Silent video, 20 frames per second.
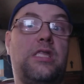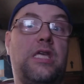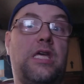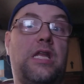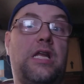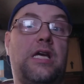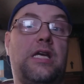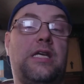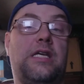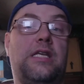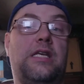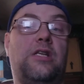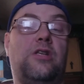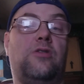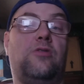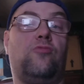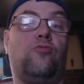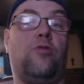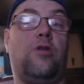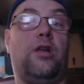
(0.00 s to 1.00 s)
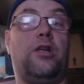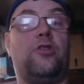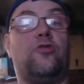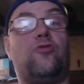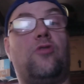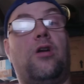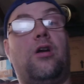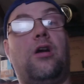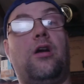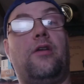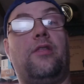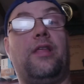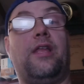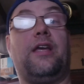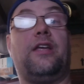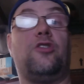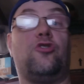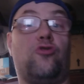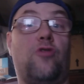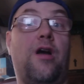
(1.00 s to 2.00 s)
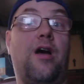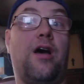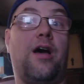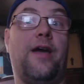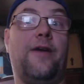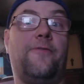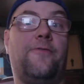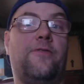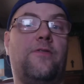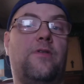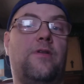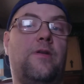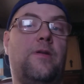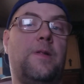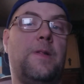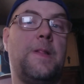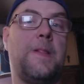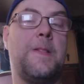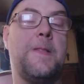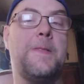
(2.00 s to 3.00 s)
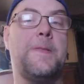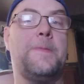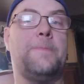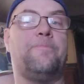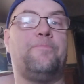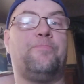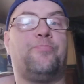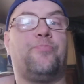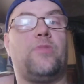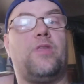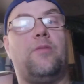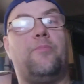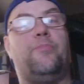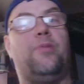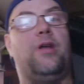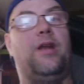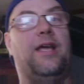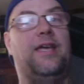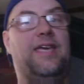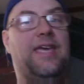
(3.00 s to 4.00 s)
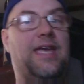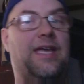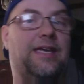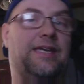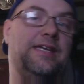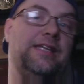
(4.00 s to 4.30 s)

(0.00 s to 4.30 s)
that I can run and drive, but I can't